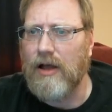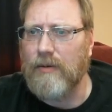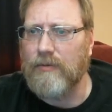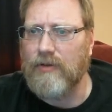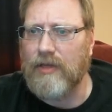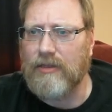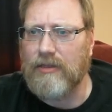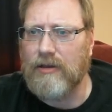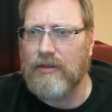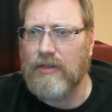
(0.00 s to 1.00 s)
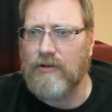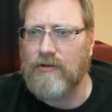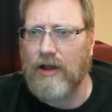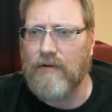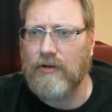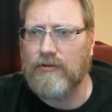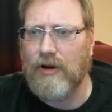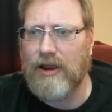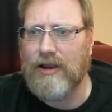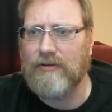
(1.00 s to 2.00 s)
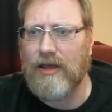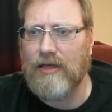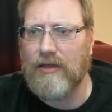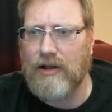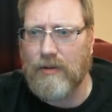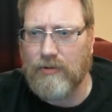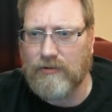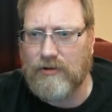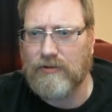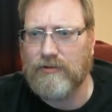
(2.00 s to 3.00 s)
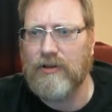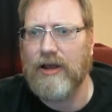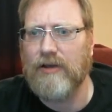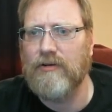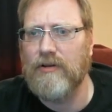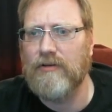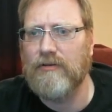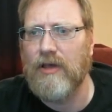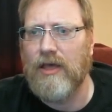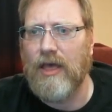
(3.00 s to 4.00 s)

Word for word: Um, so they get the the jack of all trades and then a couple of skill selections